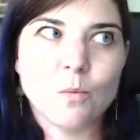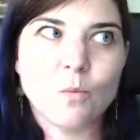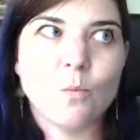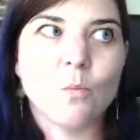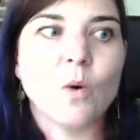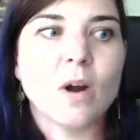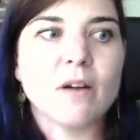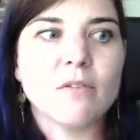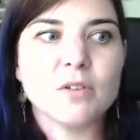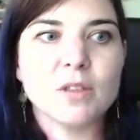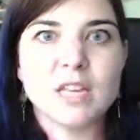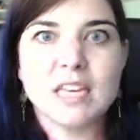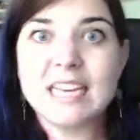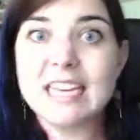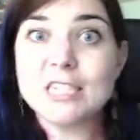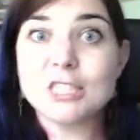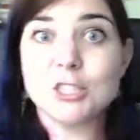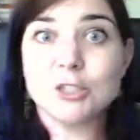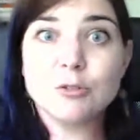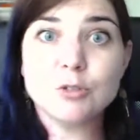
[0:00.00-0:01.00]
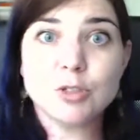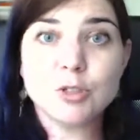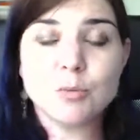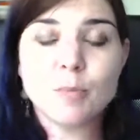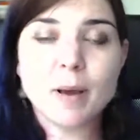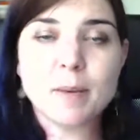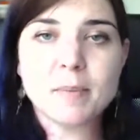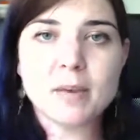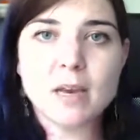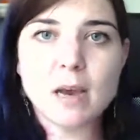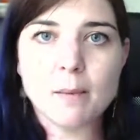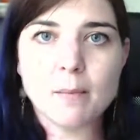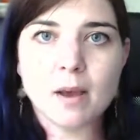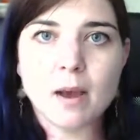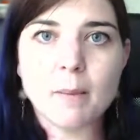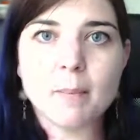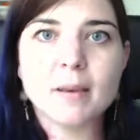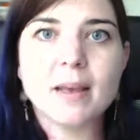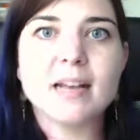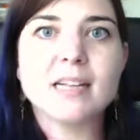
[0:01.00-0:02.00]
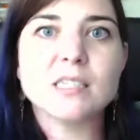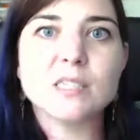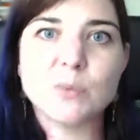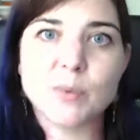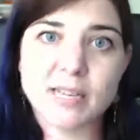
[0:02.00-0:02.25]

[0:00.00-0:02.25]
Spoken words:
whatever the issues you might be coming up against,